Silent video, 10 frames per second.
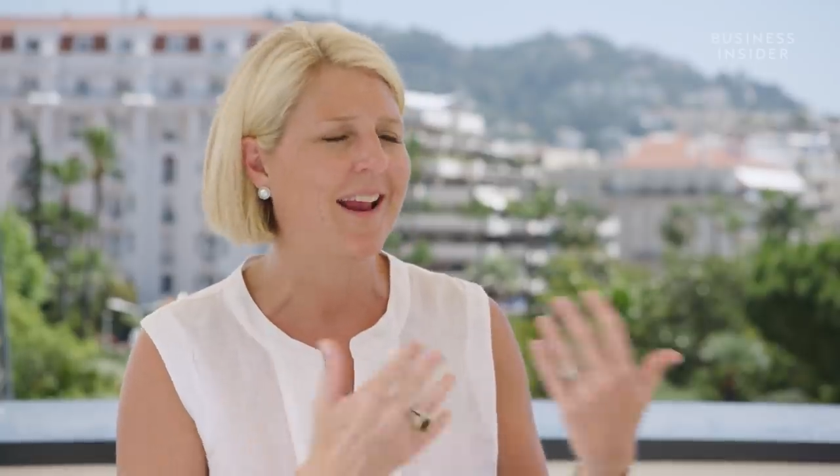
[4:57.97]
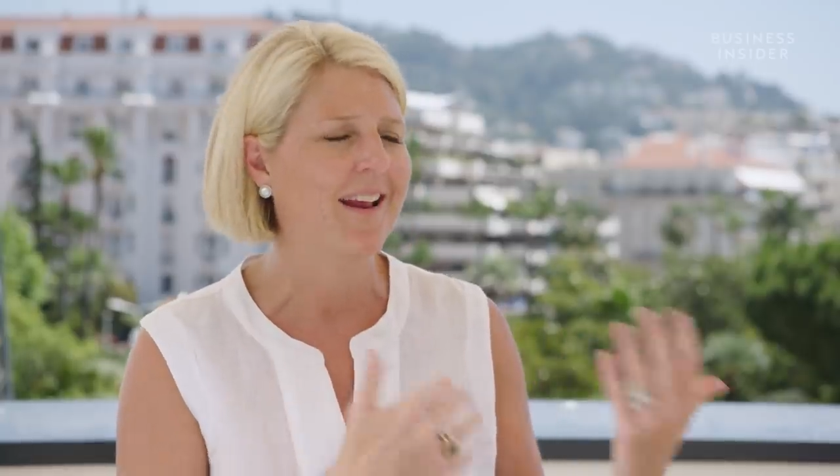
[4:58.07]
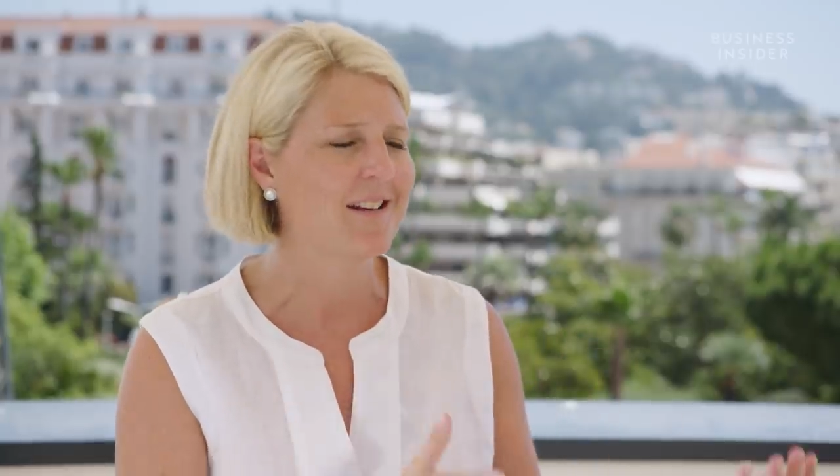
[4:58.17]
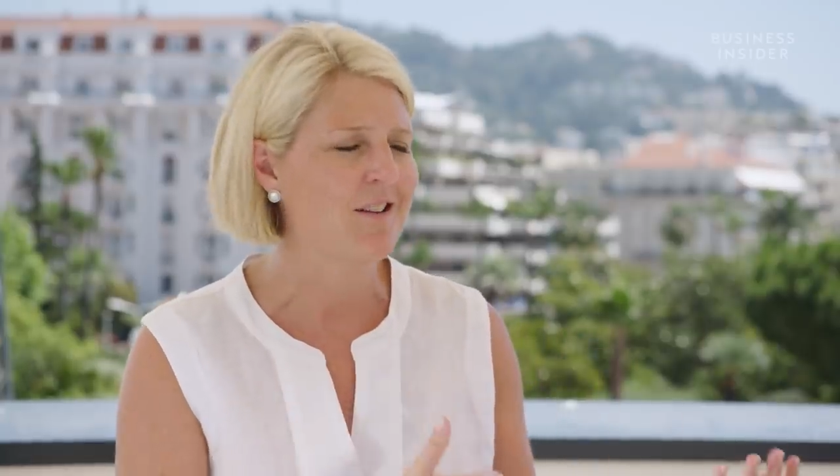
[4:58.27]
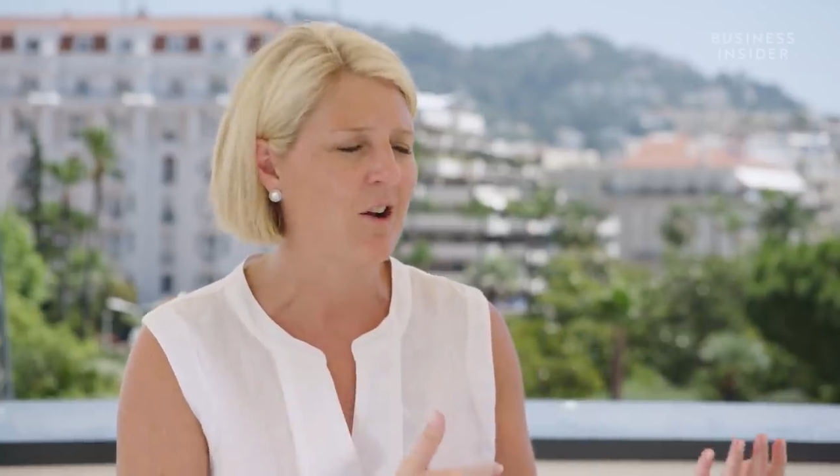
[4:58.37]

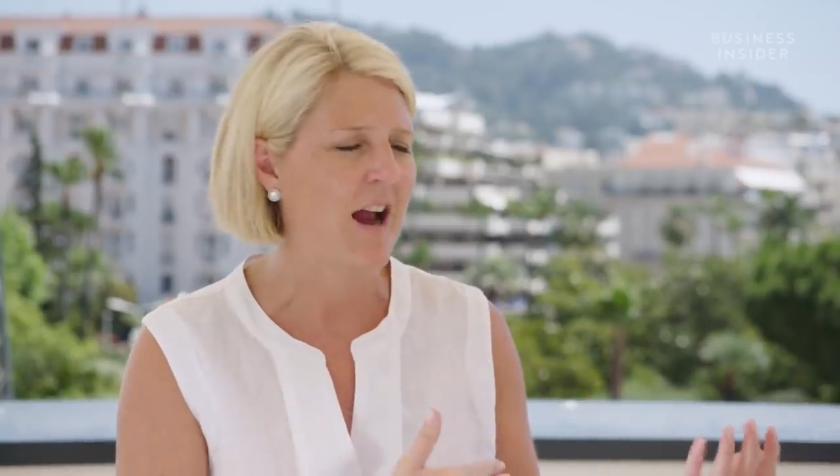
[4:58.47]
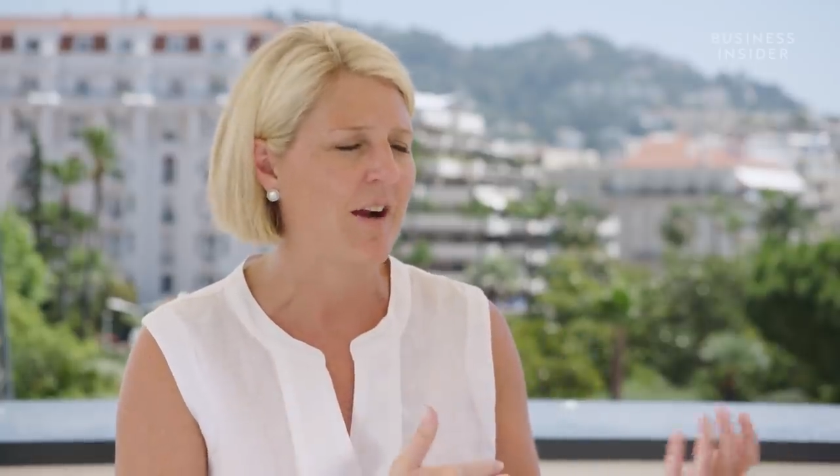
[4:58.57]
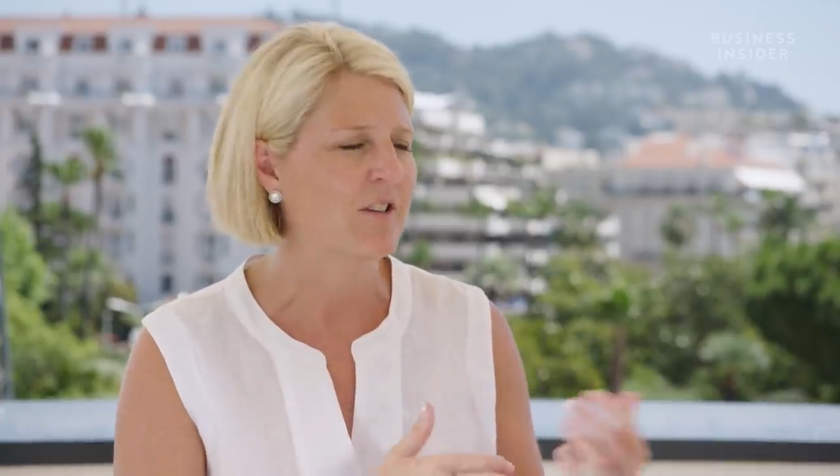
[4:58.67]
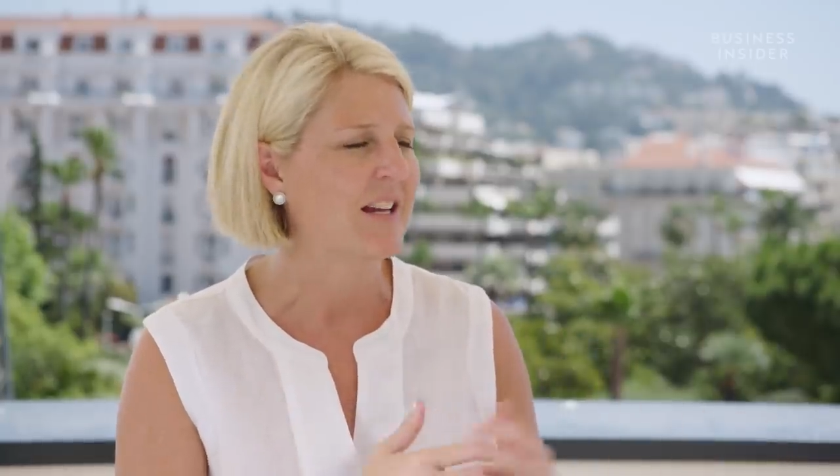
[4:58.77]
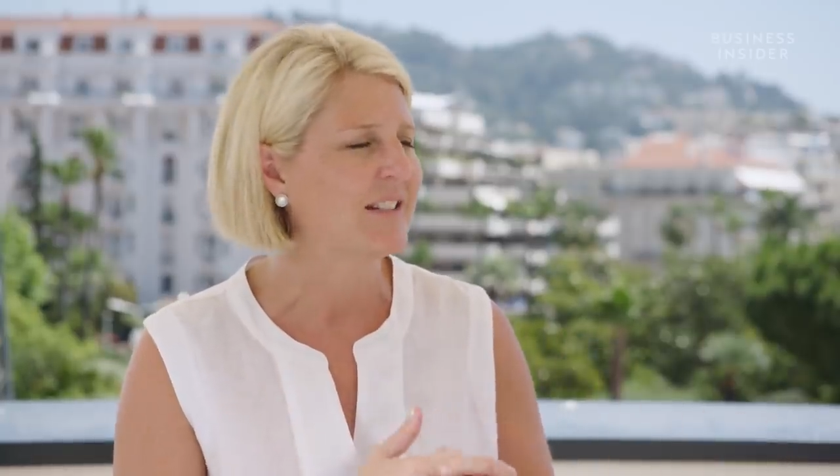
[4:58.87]
and in our
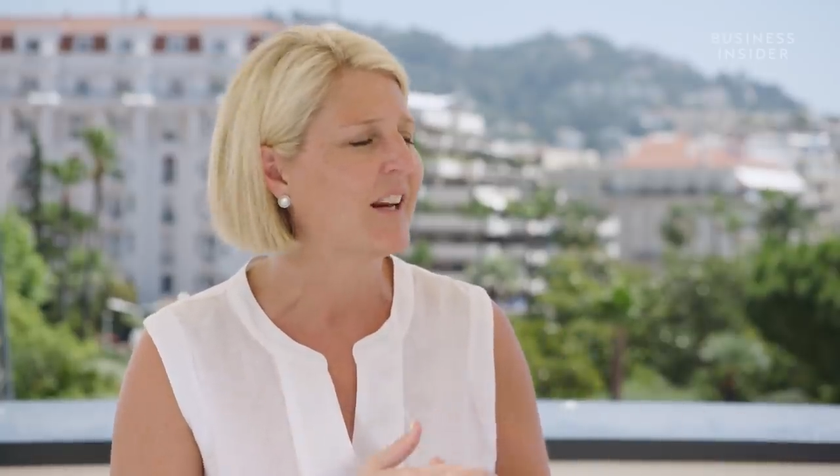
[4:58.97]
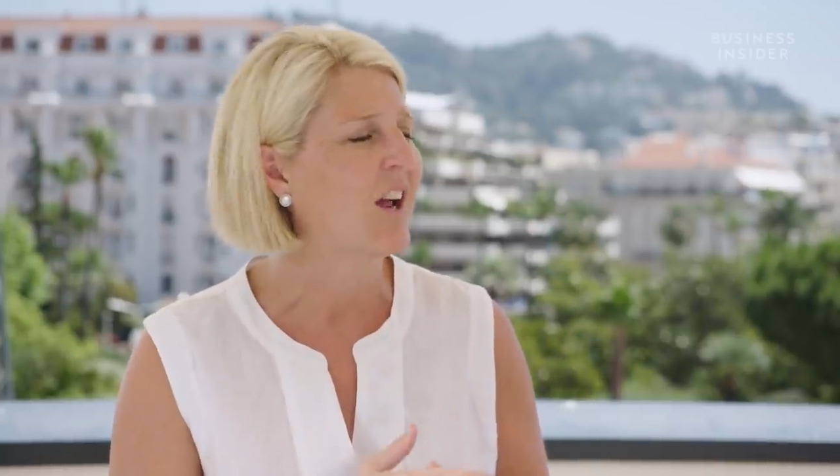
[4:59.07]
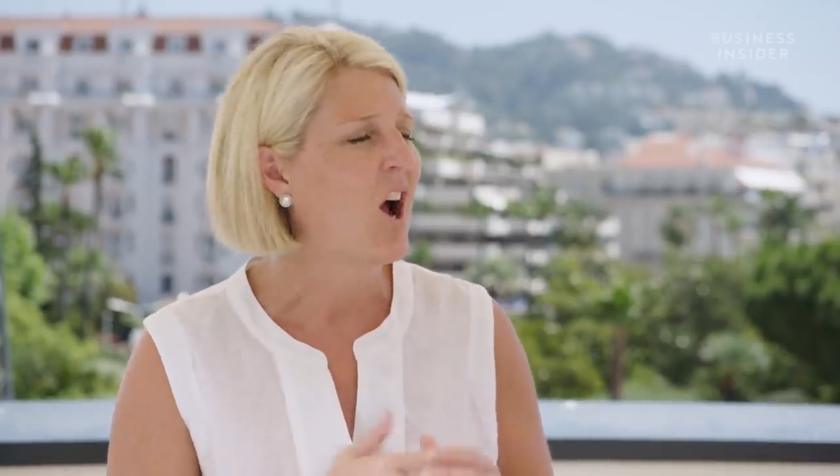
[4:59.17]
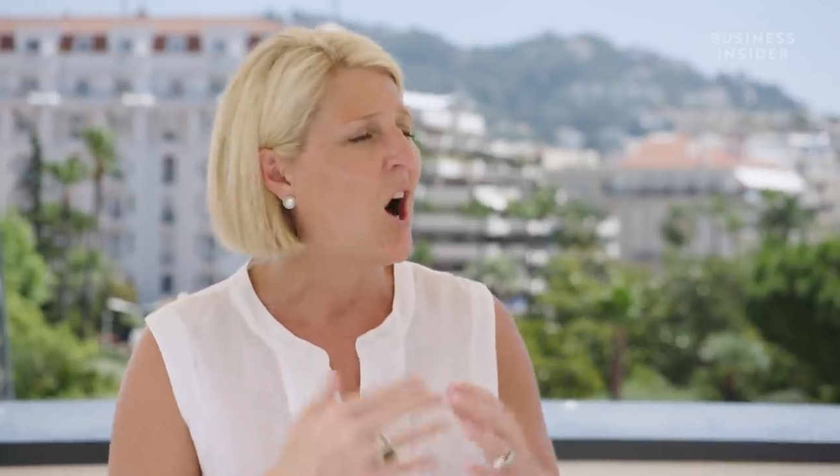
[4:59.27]
advertising,